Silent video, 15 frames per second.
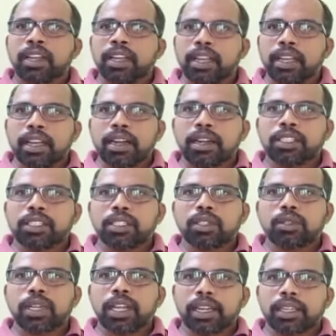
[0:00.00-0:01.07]
In addition
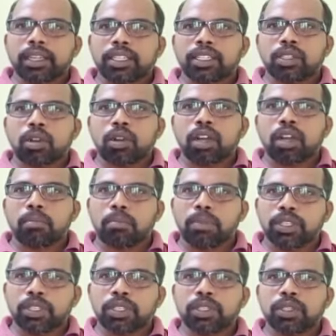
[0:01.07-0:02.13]
to electric shock,
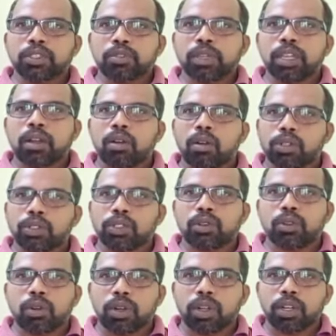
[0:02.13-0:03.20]
blisters may also
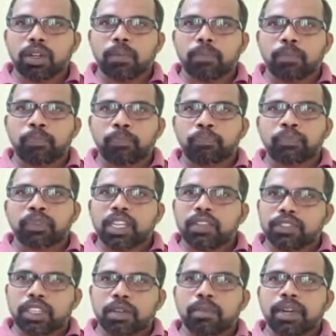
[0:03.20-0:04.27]
occur. If
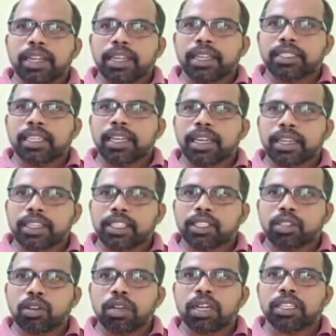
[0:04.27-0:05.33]
somebody gets an electric
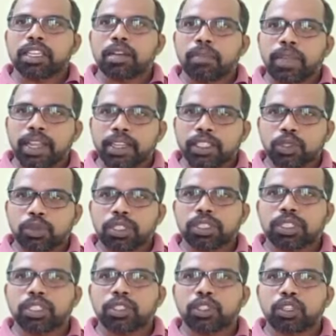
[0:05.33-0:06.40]
shock, the main switch
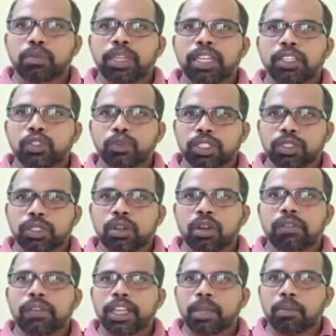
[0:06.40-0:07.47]
should be switched
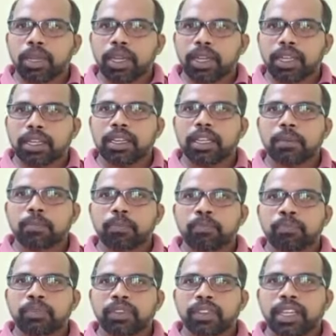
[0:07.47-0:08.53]
off immediately.
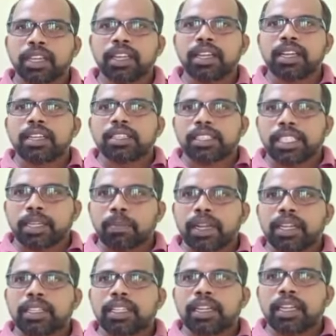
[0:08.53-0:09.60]
Then
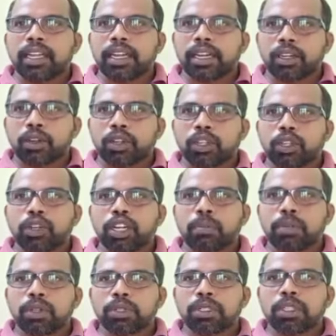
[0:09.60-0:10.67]
separate the electrocuted
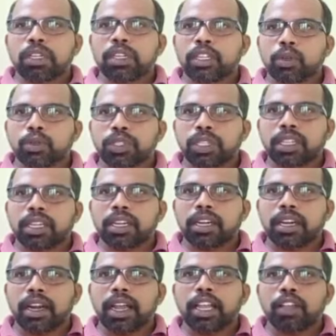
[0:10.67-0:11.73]
person using a
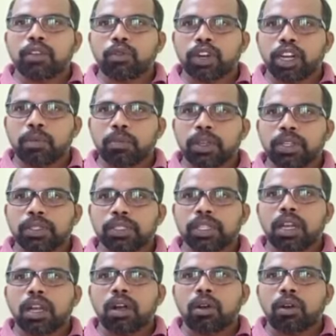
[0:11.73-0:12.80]
dry wooden piece
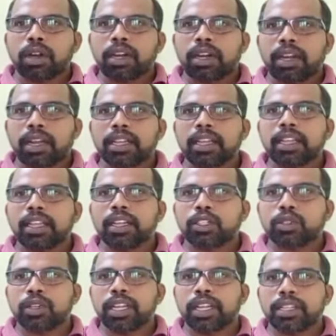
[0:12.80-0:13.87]
or a dry
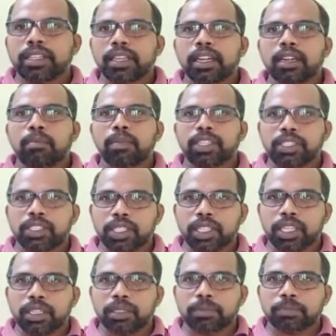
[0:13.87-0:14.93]
insulator material.